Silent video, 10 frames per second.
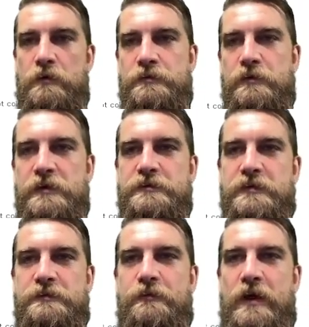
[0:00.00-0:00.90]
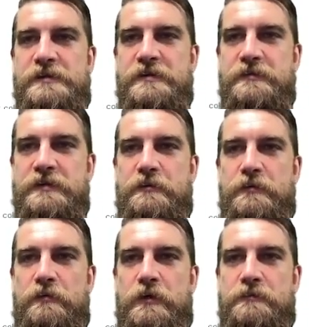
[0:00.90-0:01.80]
So let's find something that we
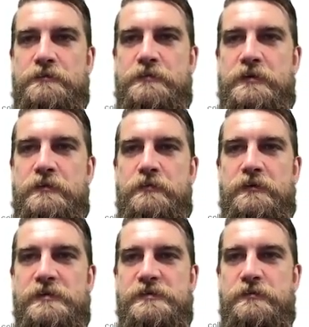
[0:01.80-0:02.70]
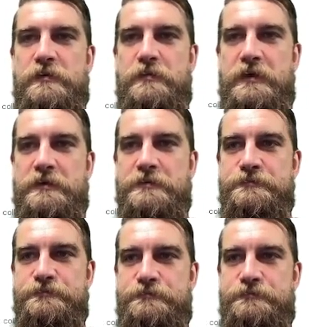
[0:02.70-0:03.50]
want. Get rid of this Twitter page.